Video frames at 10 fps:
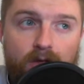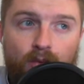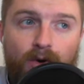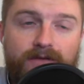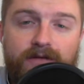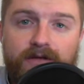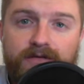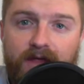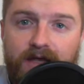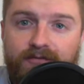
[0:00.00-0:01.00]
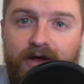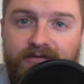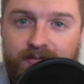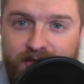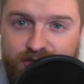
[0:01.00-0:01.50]
What does
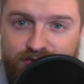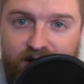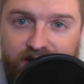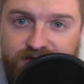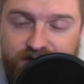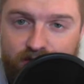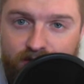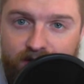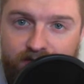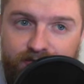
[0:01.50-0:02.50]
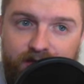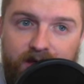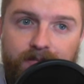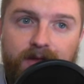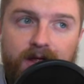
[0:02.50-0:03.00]
investment strategy look like for
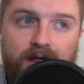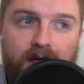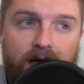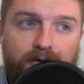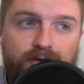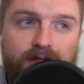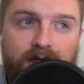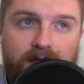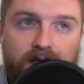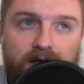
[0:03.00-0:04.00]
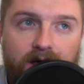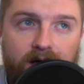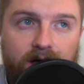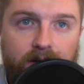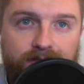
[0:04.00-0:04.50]
them? How do they
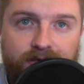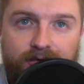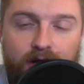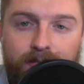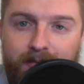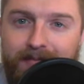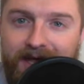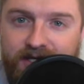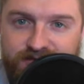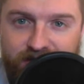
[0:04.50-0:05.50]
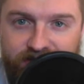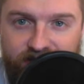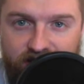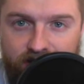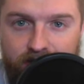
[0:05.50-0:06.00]
develop a management
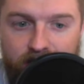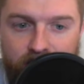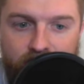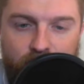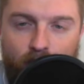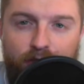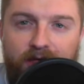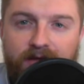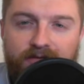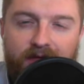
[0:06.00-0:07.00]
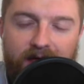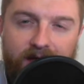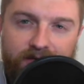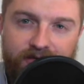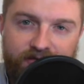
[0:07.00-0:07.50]
team? Things
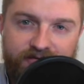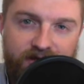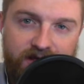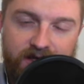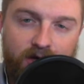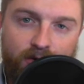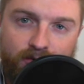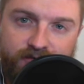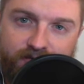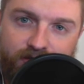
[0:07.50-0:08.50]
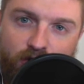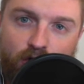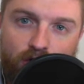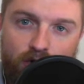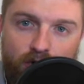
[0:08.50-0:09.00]
that the CEOs of
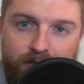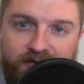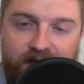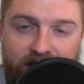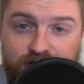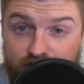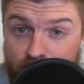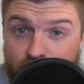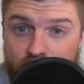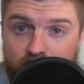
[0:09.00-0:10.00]
your potential